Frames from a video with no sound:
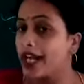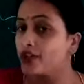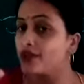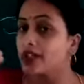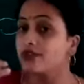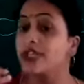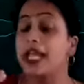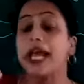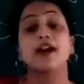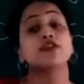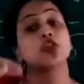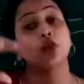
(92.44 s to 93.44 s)
and when we
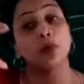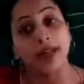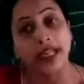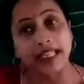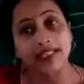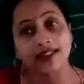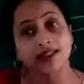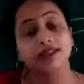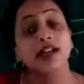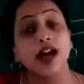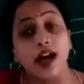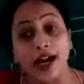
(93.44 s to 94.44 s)
have to measure
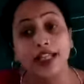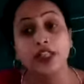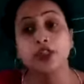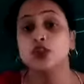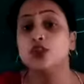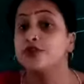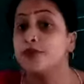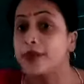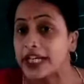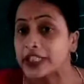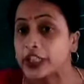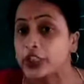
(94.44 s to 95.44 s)
the height of
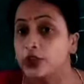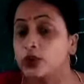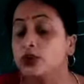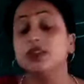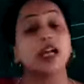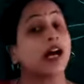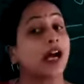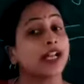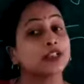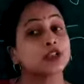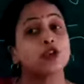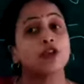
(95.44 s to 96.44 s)
plateau, the
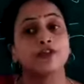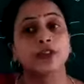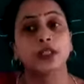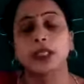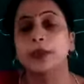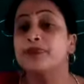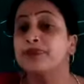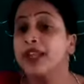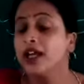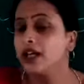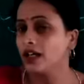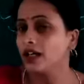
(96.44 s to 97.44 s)
height of
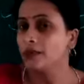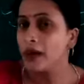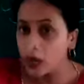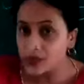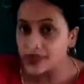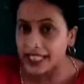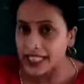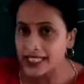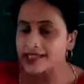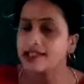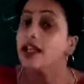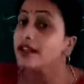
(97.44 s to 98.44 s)

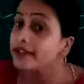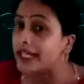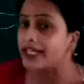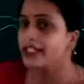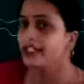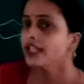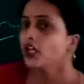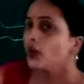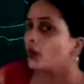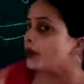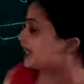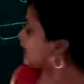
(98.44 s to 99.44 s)
mountains, then we